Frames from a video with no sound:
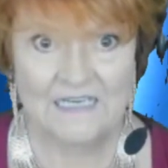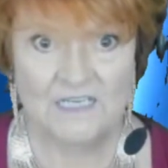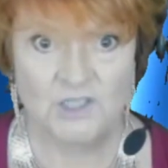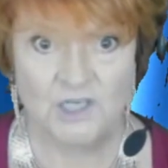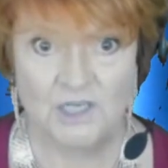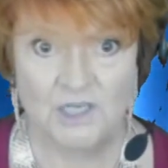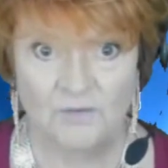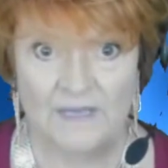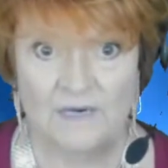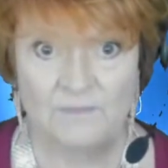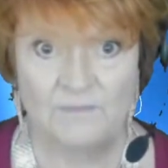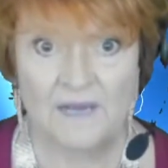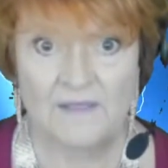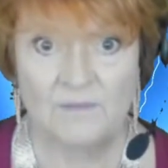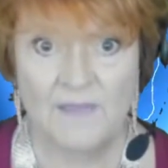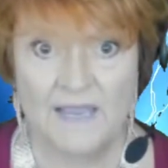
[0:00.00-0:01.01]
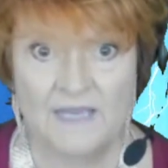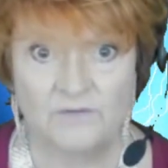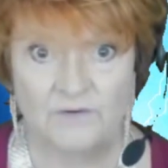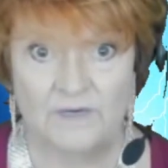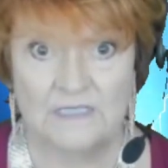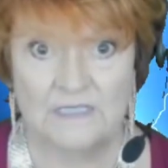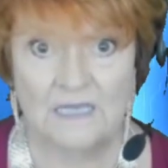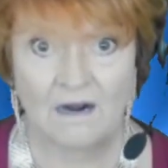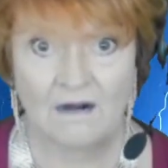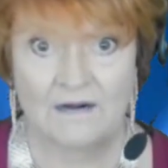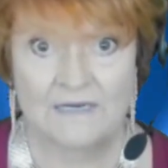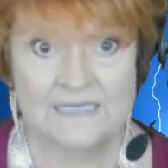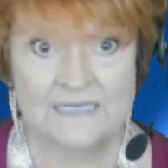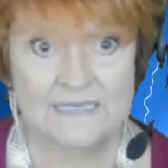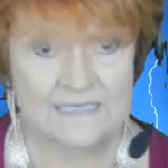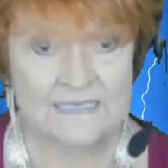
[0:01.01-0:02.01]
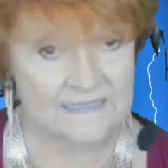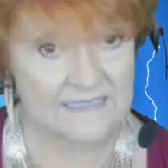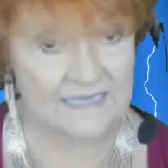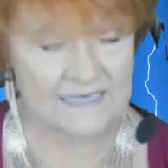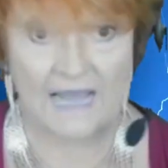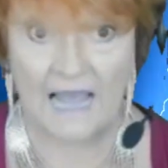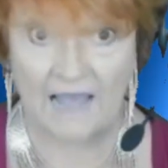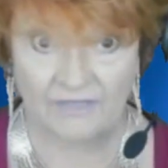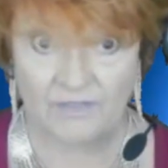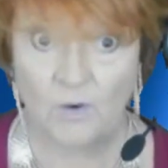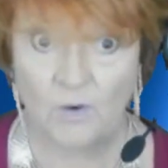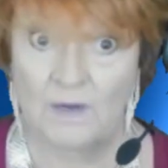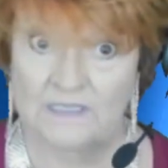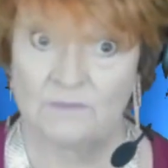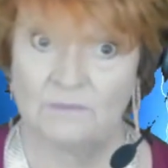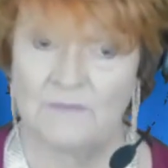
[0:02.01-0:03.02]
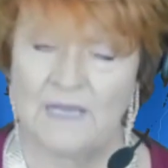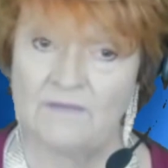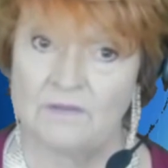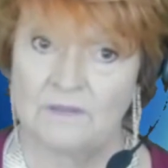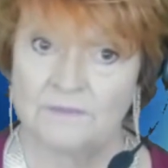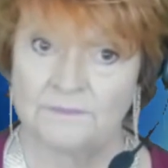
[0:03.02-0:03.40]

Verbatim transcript: Generated by the matrix, our intent is set at the quantum level